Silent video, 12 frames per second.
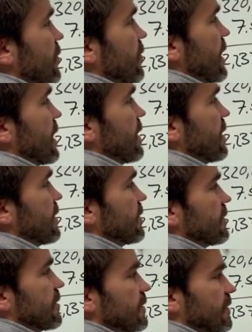rate
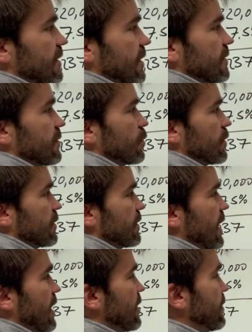is
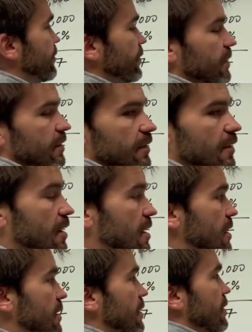6%
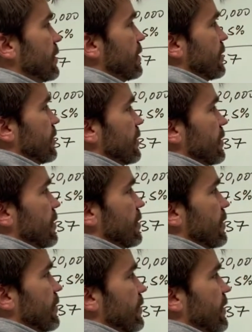on
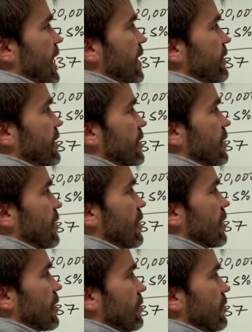the 5-year
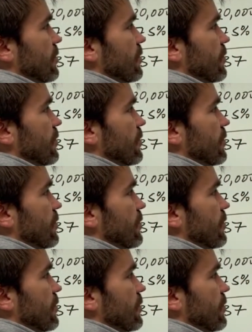ARM.